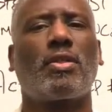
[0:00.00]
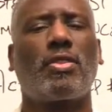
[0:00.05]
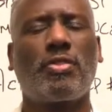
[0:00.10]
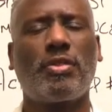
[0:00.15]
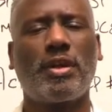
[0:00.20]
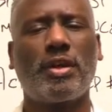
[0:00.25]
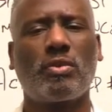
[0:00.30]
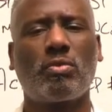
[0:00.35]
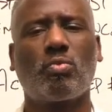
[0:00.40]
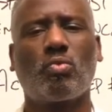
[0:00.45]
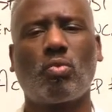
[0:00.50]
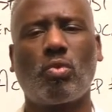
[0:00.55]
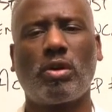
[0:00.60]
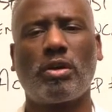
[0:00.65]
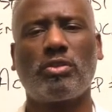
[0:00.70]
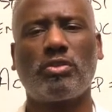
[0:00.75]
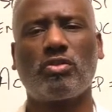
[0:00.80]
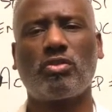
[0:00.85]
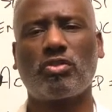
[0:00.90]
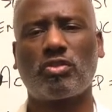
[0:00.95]
thin
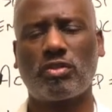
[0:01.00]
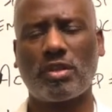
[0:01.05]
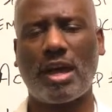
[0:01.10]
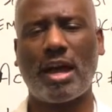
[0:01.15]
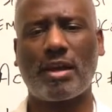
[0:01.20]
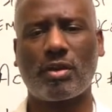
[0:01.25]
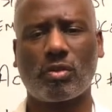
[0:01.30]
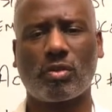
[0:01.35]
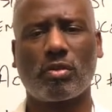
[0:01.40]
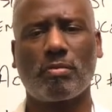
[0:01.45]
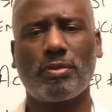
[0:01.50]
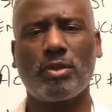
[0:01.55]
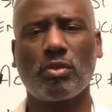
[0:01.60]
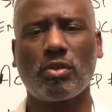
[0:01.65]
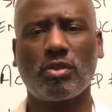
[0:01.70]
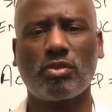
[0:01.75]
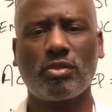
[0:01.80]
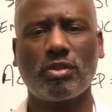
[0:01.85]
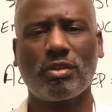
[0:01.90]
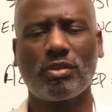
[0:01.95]
one's SNOT or
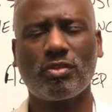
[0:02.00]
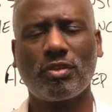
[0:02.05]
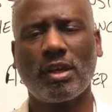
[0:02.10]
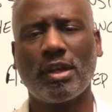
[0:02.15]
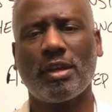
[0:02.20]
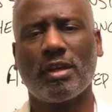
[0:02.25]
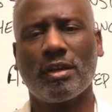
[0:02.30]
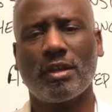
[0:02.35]
mucus is.